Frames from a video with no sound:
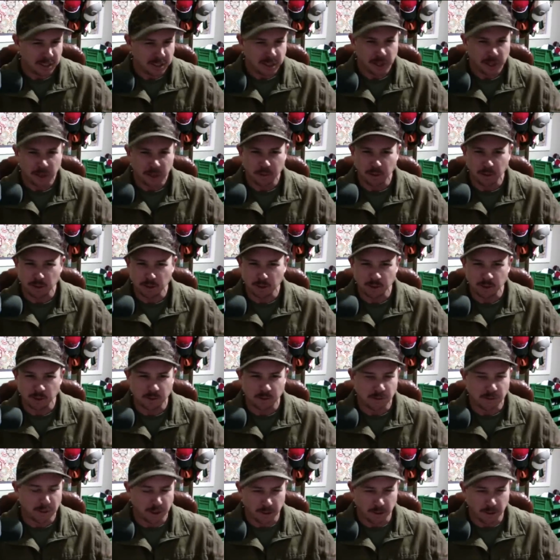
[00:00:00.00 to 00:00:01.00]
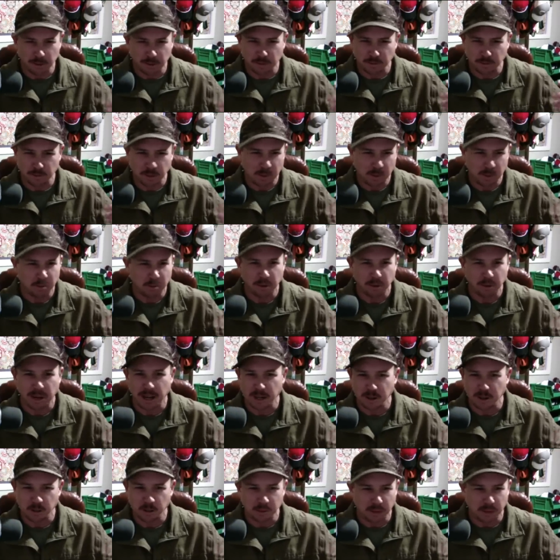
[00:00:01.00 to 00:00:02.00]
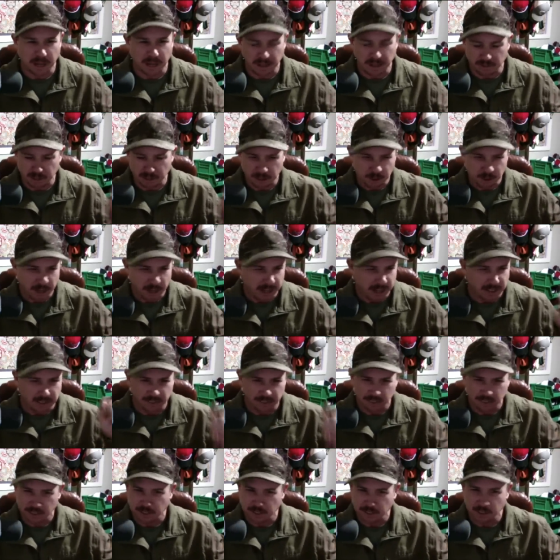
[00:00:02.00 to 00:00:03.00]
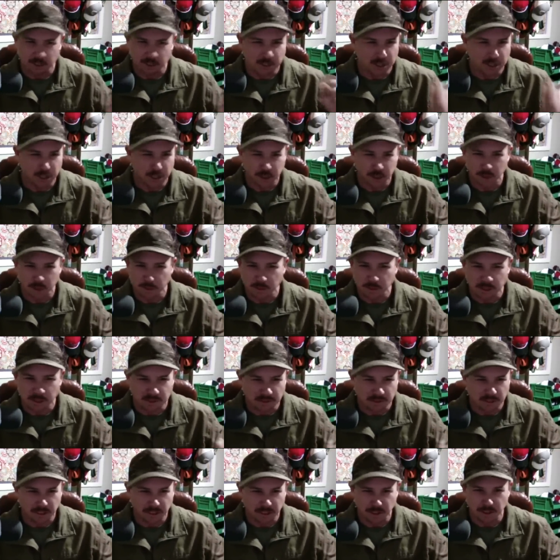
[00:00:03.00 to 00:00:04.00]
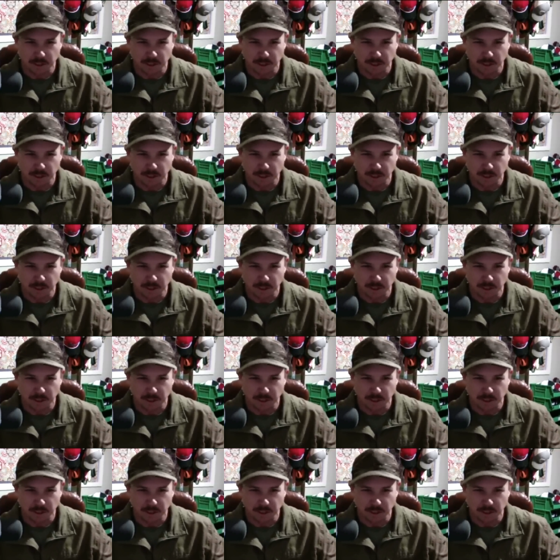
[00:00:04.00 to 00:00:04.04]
commercial farmers, people riding on the back of a tractor, and they're just chunking them in the furrow.